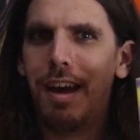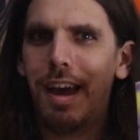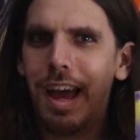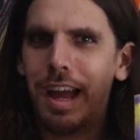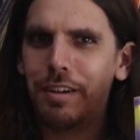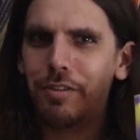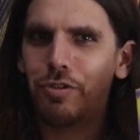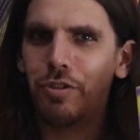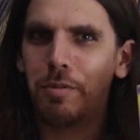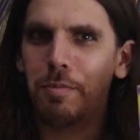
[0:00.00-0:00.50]

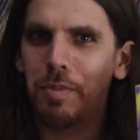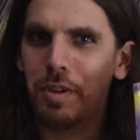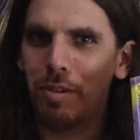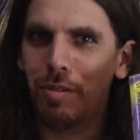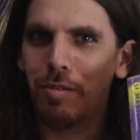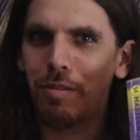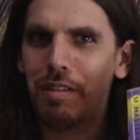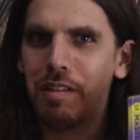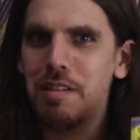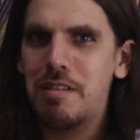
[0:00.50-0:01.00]

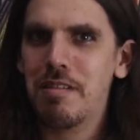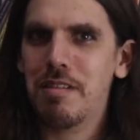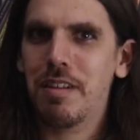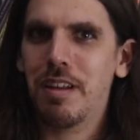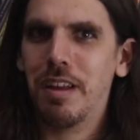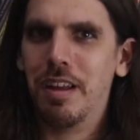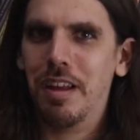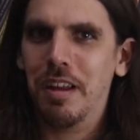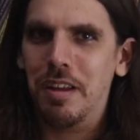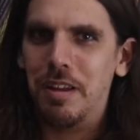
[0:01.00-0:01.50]

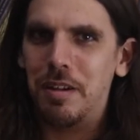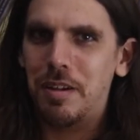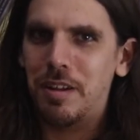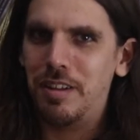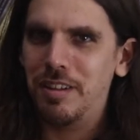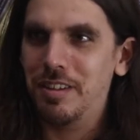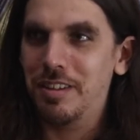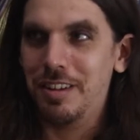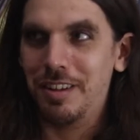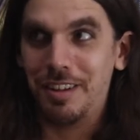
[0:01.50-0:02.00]
attributes,
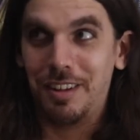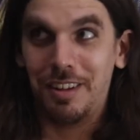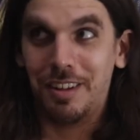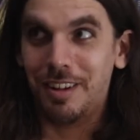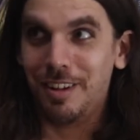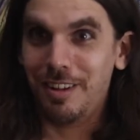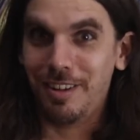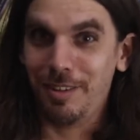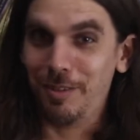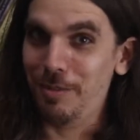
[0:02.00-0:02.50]

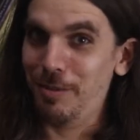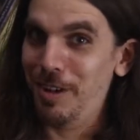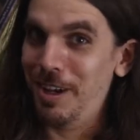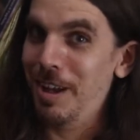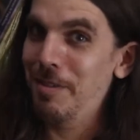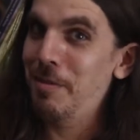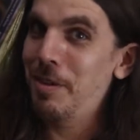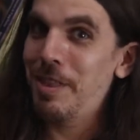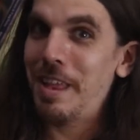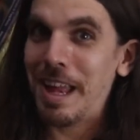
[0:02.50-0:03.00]

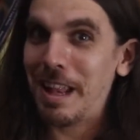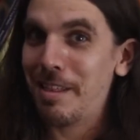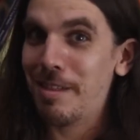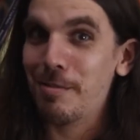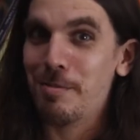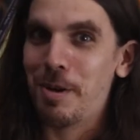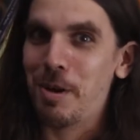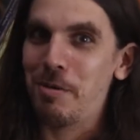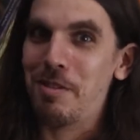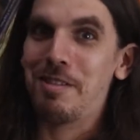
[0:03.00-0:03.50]
whatever that's
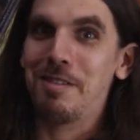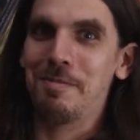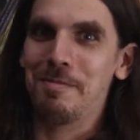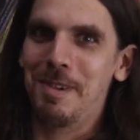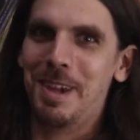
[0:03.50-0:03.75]
supposed to